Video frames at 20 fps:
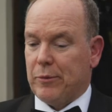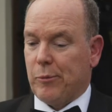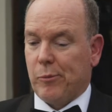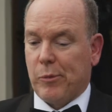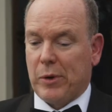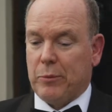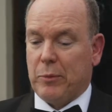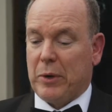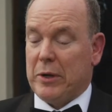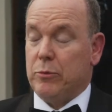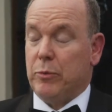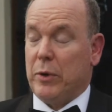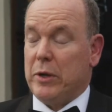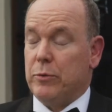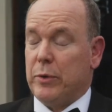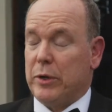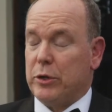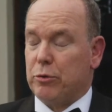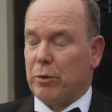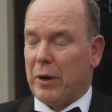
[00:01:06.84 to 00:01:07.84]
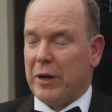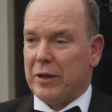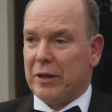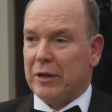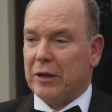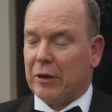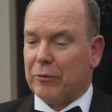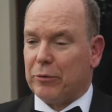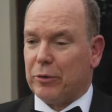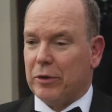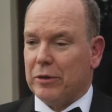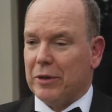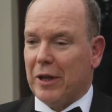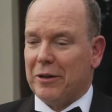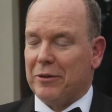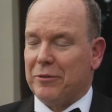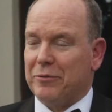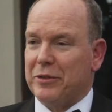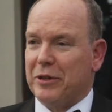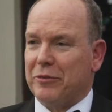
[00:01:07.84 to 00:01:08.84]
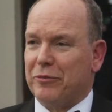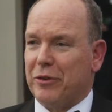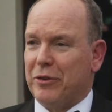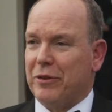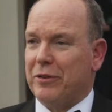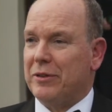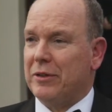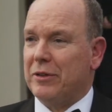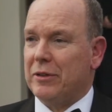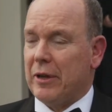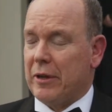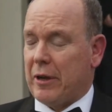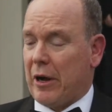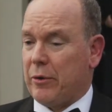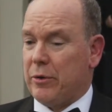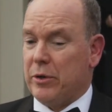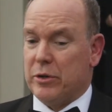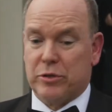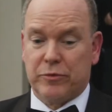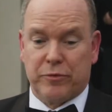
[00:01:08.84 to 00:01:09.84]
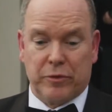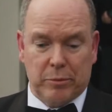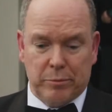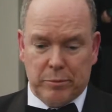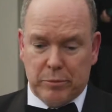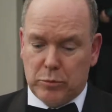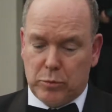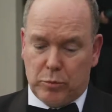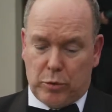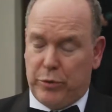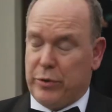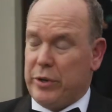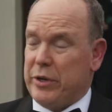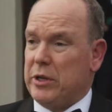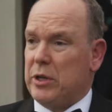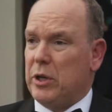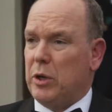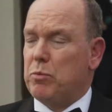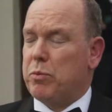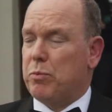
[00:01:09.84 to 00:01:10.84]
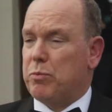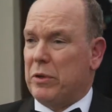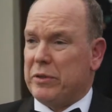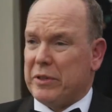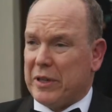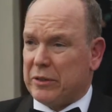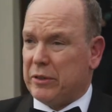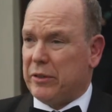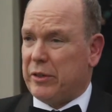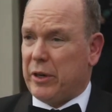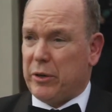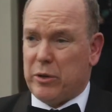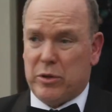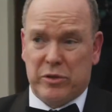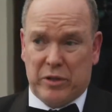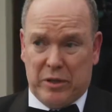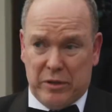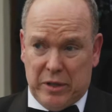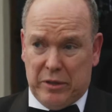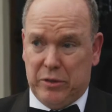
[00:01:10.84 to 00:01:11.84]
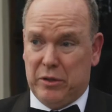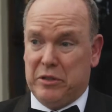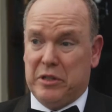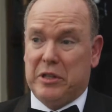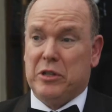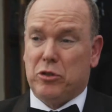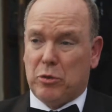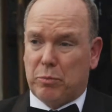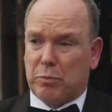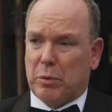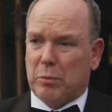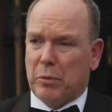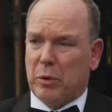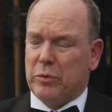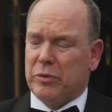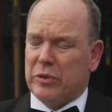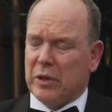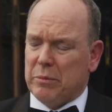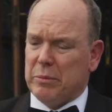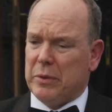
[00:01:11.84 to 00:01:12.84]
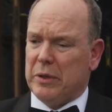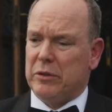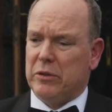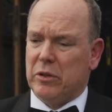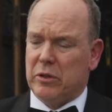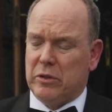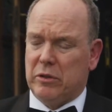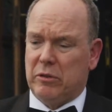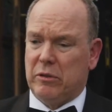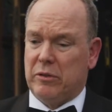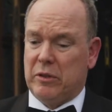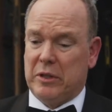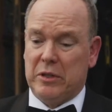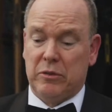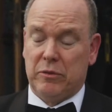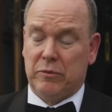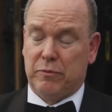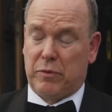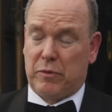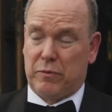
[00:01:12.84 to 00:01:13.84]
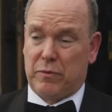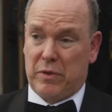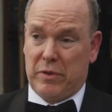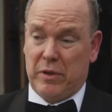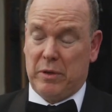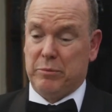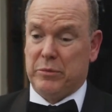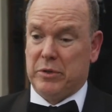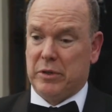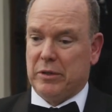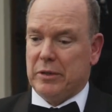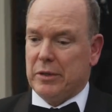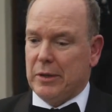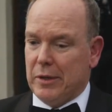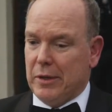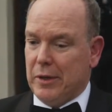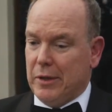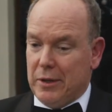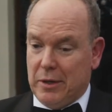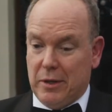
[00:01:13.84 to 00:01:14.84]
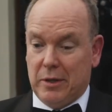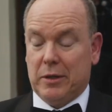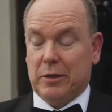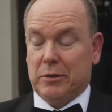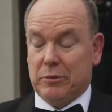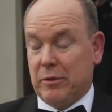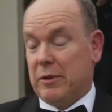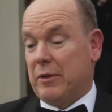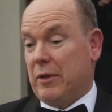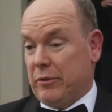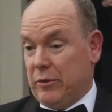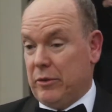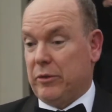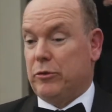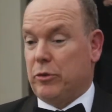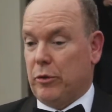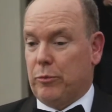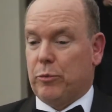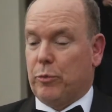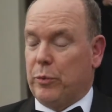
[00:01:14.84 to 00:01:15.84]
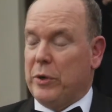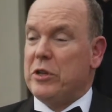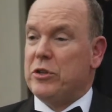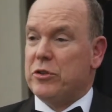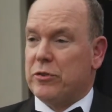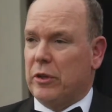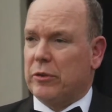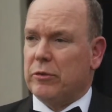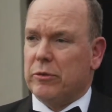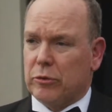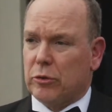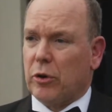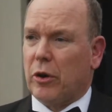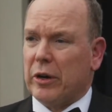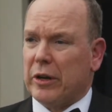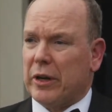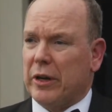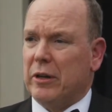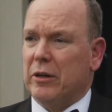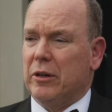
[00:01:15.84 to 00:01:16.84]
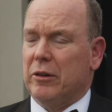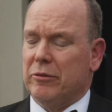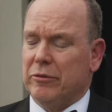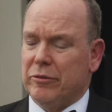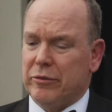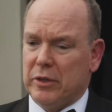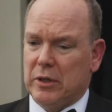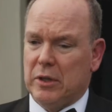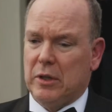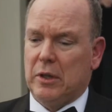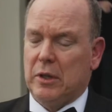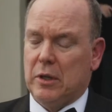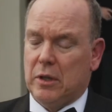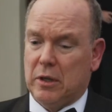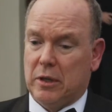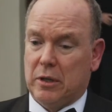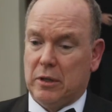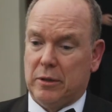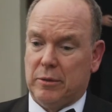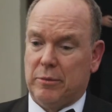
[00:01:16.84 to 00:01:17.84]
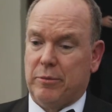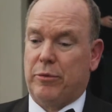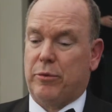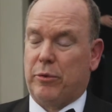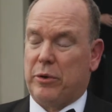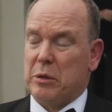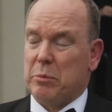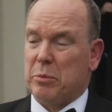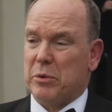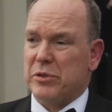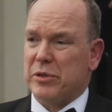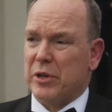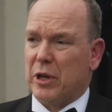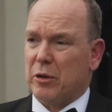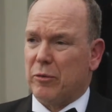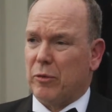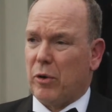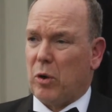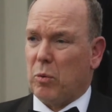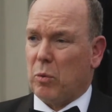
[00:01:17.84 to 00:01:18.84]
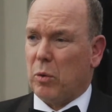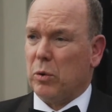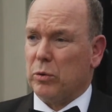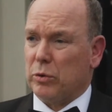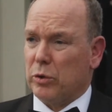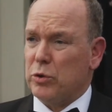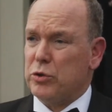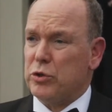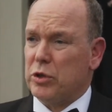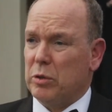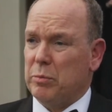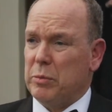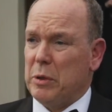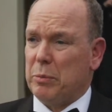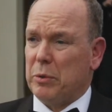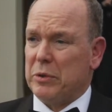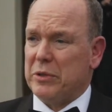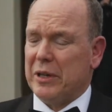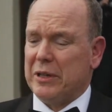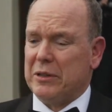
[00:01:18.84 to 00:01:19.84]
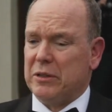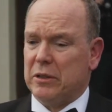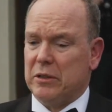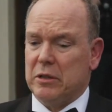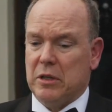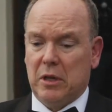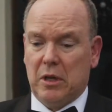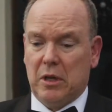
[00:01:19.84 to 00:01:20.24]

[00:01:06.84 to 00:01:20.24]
we try to cover a lot of different areas, from marine protected areas and the need to promote them and to need for them to reach the target of 30% of our world ocean to be protected.